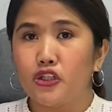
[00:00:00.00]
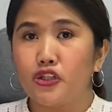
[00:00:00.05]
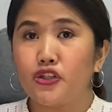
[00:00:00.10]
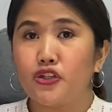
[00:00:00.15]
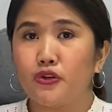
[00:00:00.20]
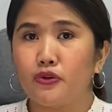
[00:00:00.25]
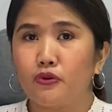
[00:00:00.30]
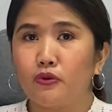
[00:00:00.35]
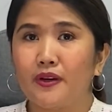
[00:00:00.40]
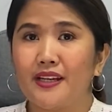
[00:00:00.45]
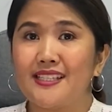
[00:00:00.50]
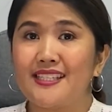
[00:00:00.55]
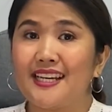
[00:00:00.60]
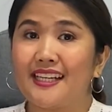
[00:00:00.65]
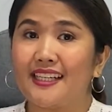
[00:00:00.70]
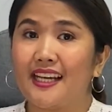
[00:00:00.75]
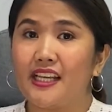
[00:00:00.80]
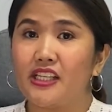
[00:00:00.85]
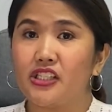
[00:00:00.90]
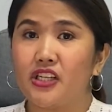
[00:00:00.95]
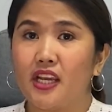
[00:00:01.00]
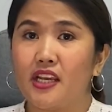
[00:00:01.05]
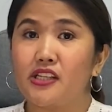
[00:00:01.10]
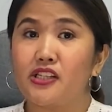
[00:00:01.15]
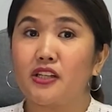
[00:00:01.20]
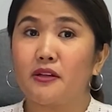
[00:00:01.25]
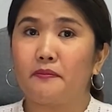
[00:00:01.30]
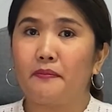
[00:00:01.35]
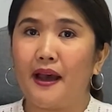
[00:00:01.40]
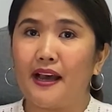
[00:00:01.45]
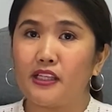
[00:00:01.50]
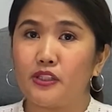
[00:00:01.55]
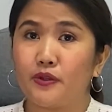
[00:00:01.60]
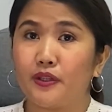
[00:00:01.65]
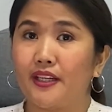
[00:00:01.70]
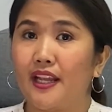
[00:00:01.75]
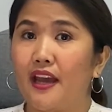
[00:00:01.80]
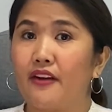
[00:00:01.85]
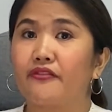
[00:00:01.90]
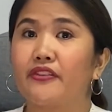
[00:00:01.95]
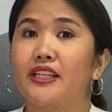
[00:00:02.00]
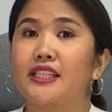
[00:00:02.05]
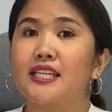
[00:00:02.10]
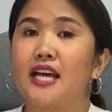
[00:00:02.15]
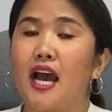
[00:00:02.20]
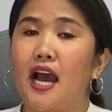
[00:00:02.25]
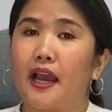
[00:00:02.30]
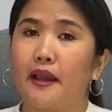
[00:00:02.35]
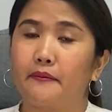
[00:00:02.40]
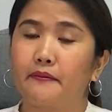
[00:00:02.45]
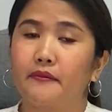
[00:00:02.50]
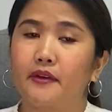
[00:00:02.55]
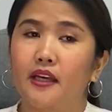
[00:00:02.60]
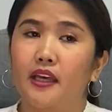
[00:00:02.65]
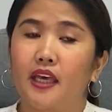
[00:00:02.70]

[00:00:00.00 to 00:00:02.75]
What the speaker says: to is that I change the password every time.